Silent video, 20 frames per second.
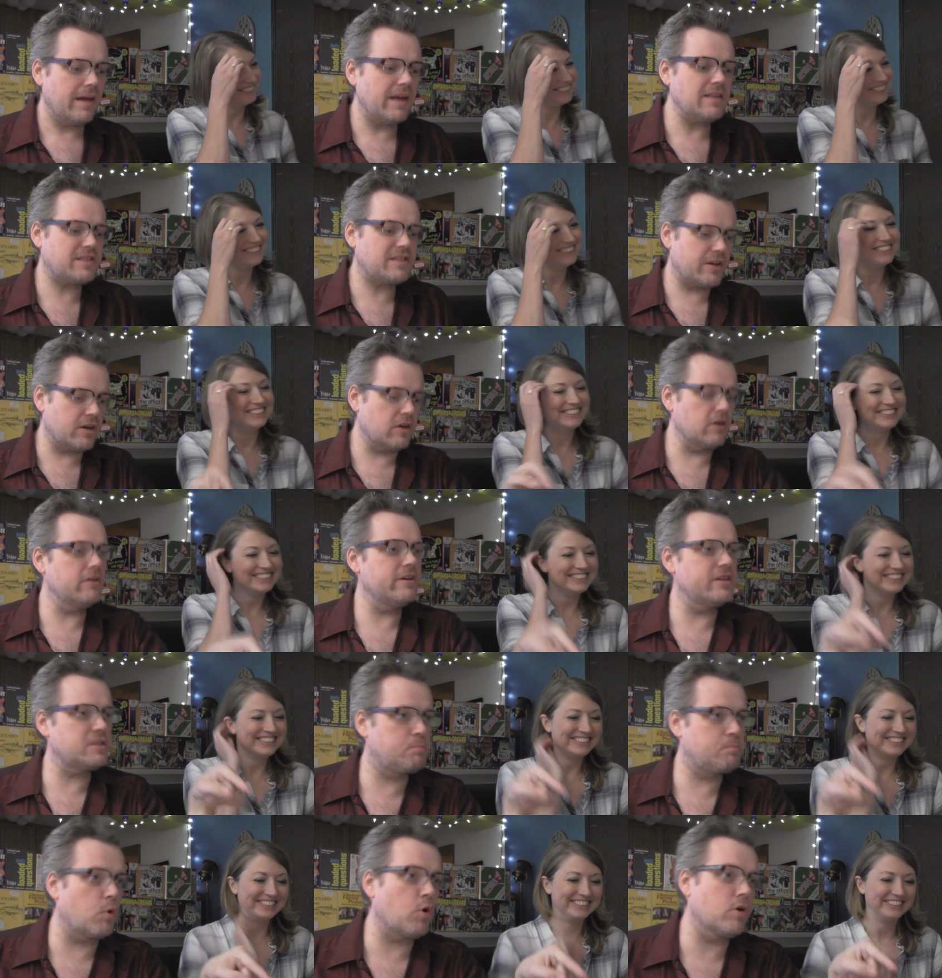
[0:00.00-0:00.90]
Speaker 1: That is the
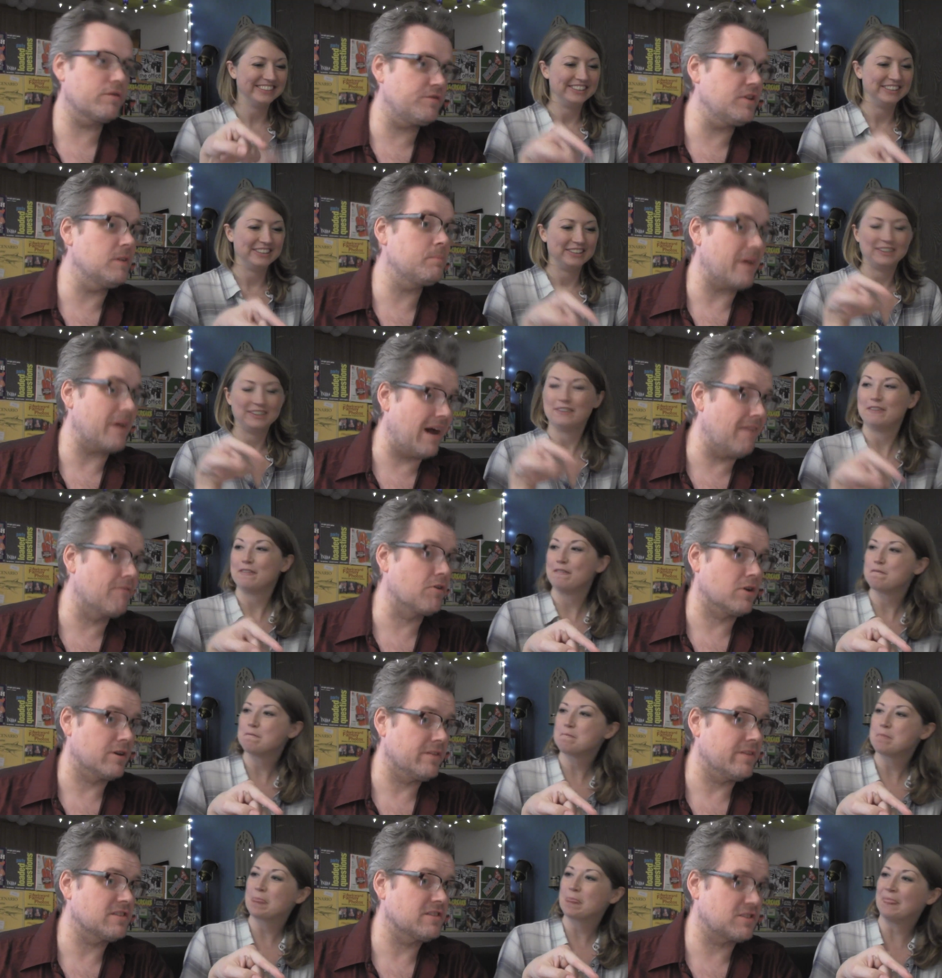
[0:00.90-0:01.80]
earliest board flip
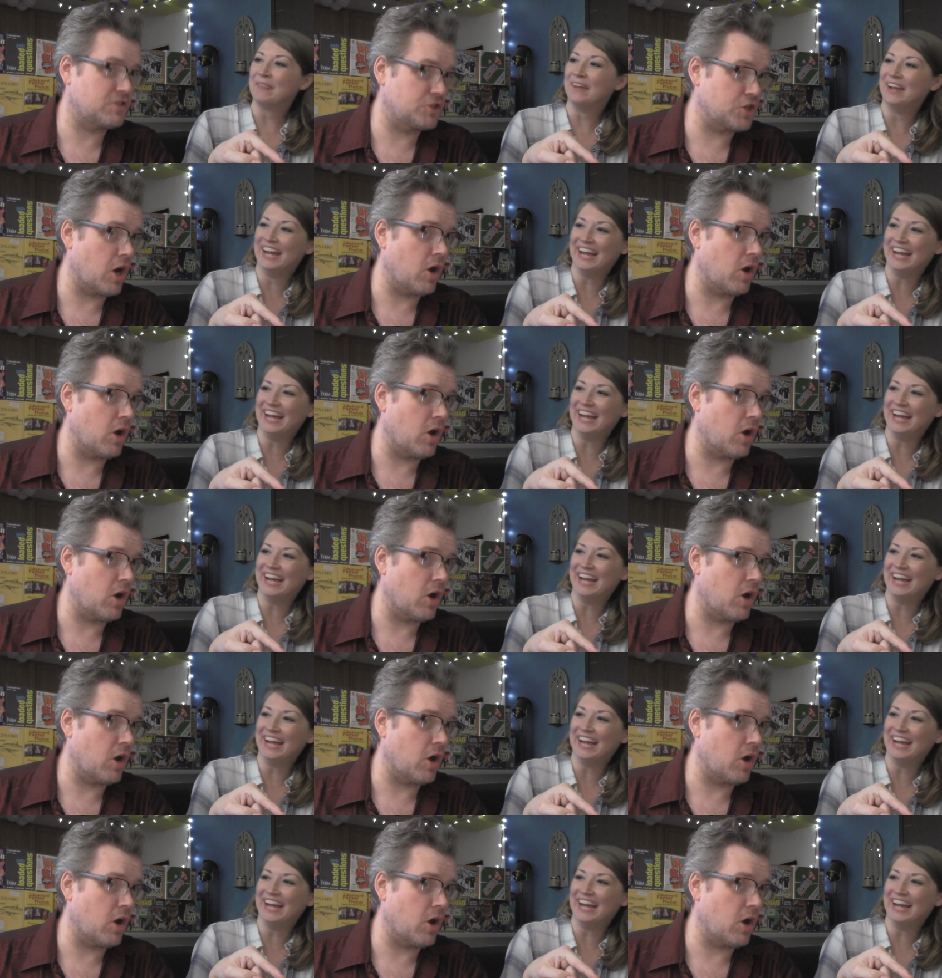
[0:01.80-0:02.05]
ever in this